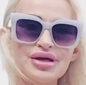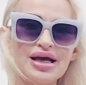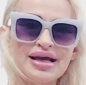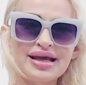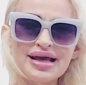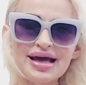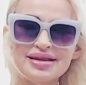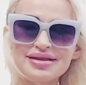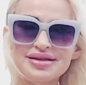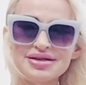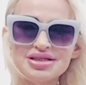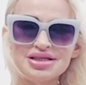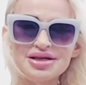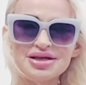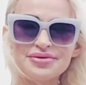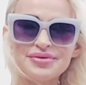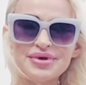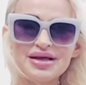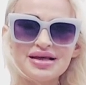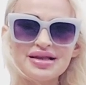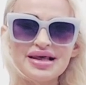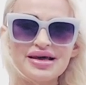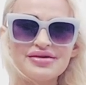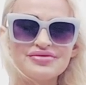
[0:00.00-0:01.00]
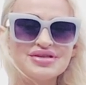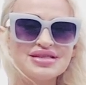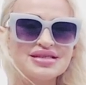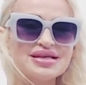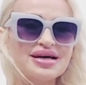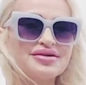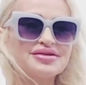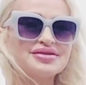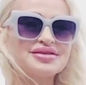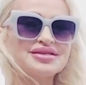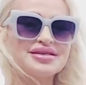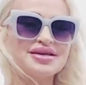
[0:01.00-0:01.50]
I got the Gemini
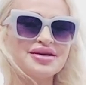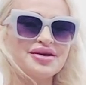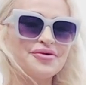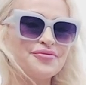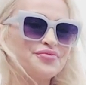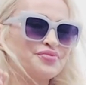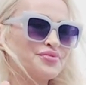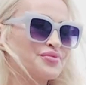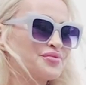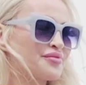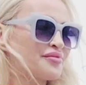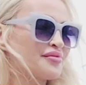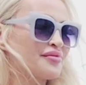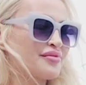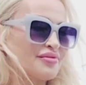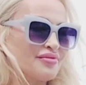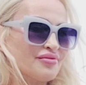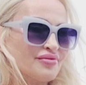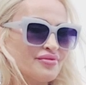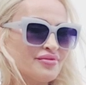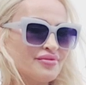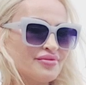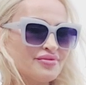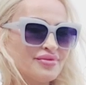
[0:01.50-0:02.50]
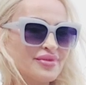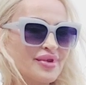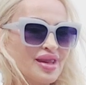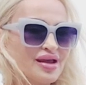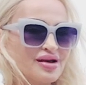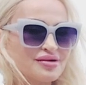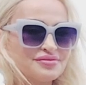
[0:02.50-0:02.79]
lifestyle too. Mm.